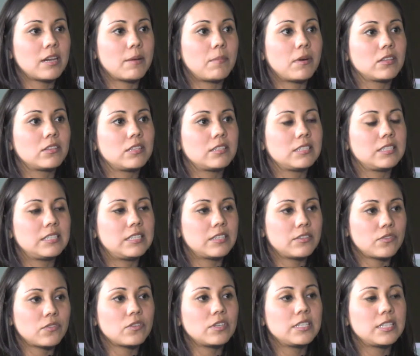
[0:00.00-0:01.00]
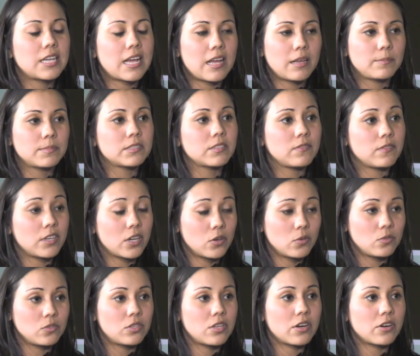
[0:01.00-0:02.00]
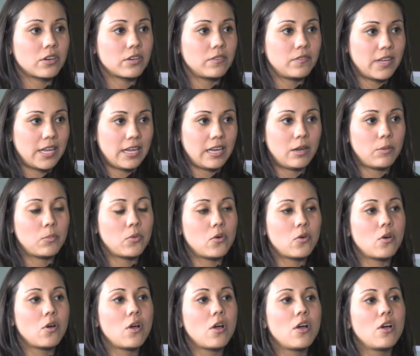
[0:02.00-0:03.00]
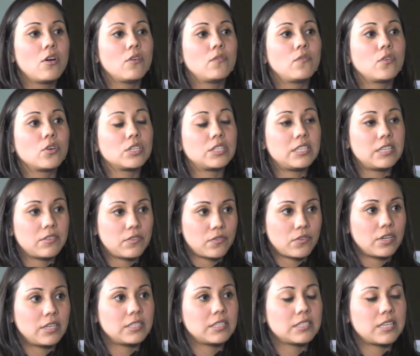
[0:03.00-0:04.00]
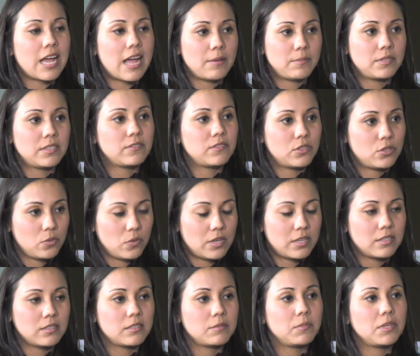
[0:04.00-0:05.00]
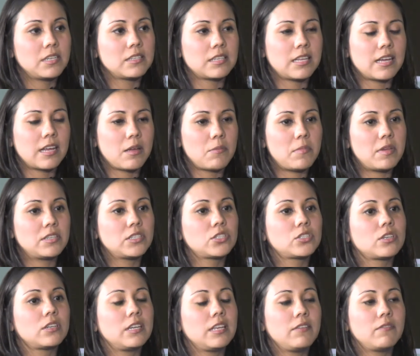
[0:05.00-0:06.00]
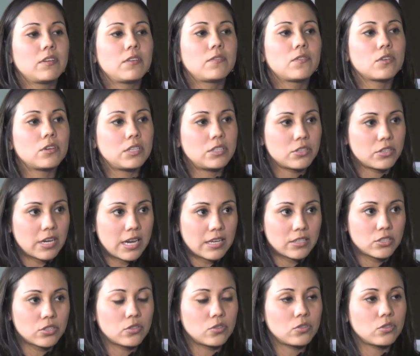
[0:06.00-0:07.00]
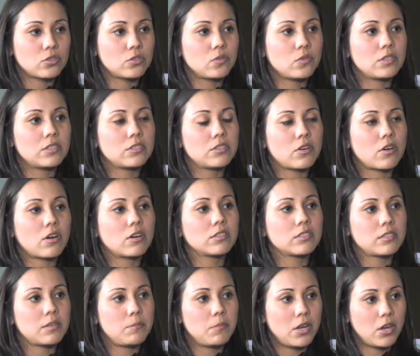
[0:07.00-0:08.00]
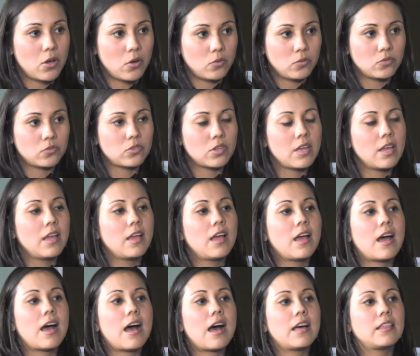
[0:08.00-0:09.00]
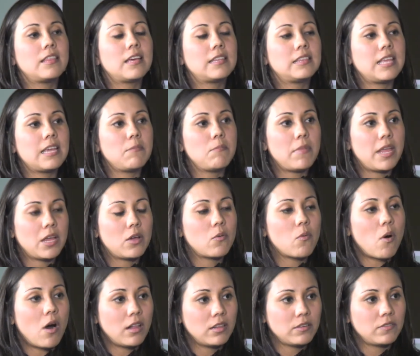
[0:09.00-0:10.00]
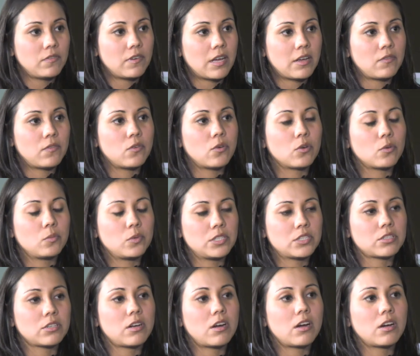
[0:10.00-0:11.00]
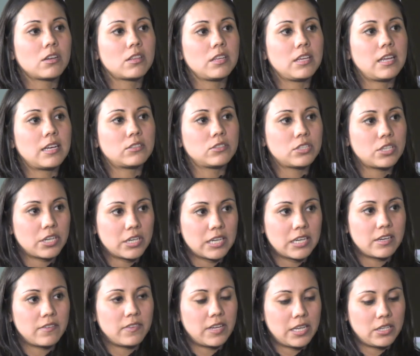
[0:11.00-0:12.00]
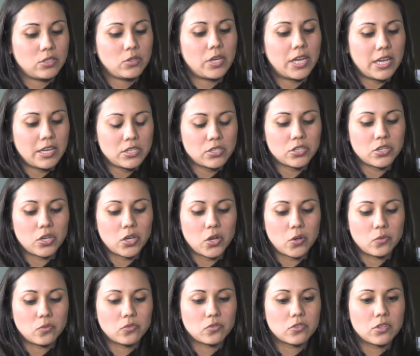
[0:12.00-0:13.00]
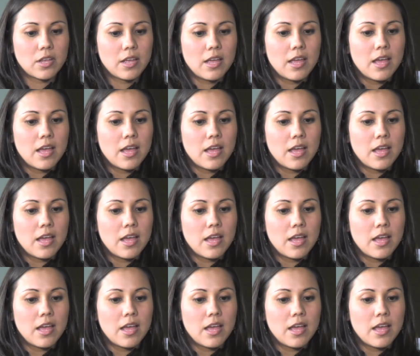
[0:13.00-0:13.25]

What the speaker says: about the different types of loans that are available for different types of students. Because like I mentioned, even for international students, there are some loans that they may qualify for, which are the alternative education loans.